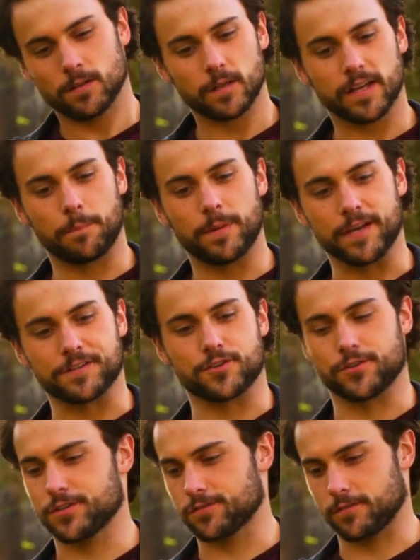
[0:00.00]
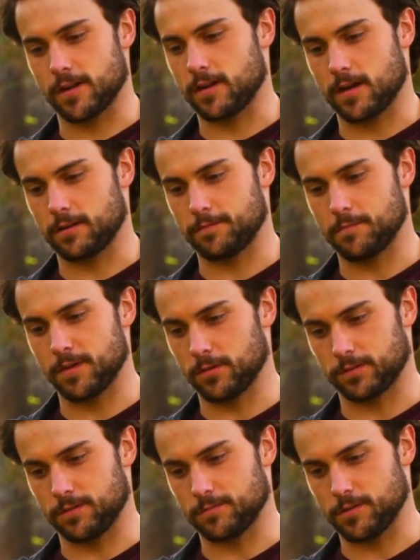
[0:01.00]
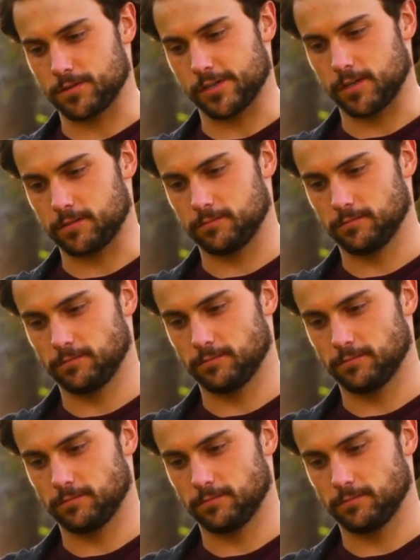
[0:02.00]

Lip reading: You look like a picture straight out of a Middleton brochure.